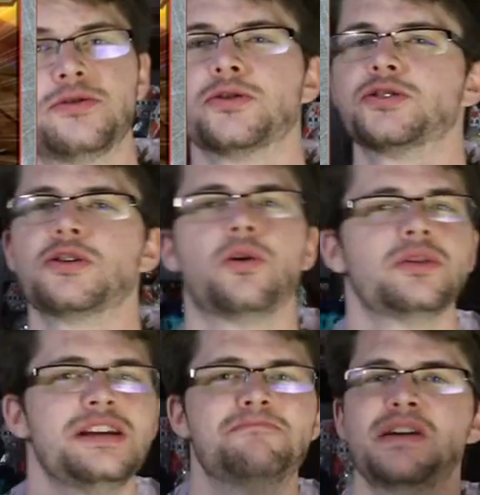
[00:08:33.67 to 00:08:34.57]
Those are the
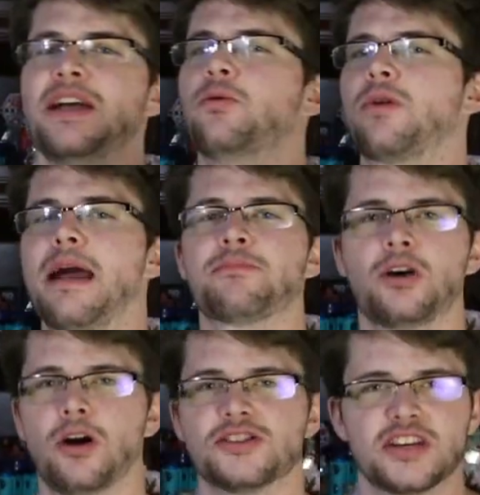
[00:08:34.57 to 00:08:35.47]
only big ramp
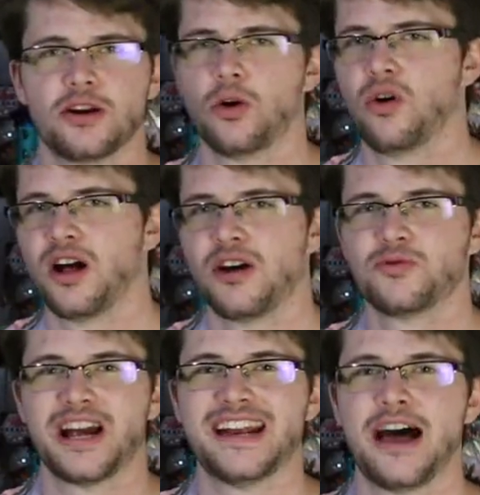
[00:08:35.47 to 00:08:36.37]
cards that are going on
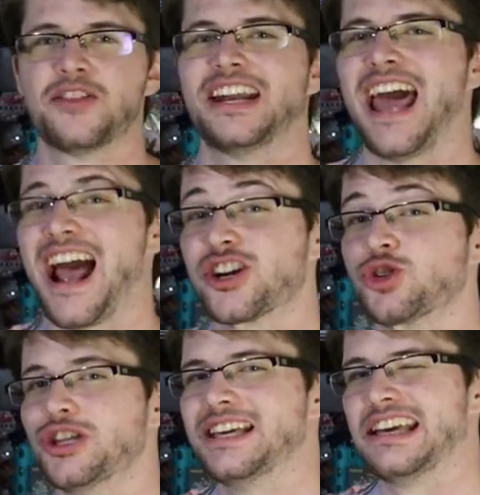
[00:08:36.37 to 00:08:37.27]
right now that
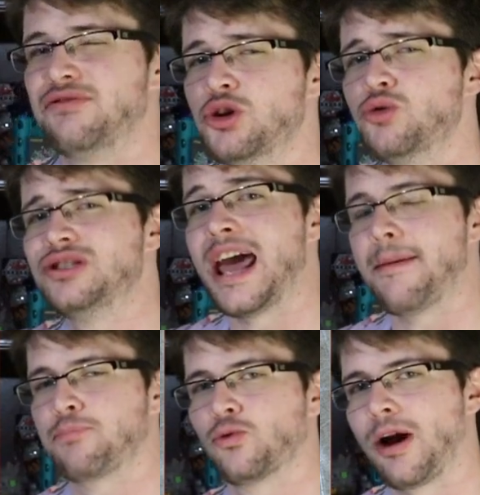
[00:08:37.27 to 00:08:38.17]
actually give you
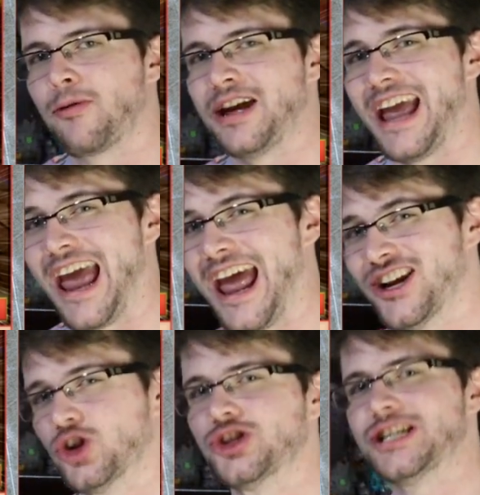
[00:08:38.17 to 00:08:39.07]
temporary
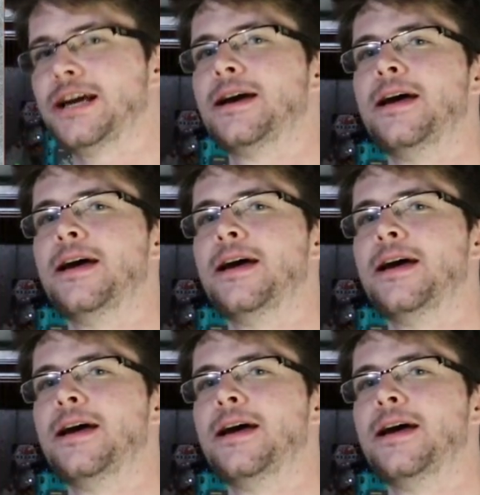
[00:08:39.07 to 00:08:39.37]
energy.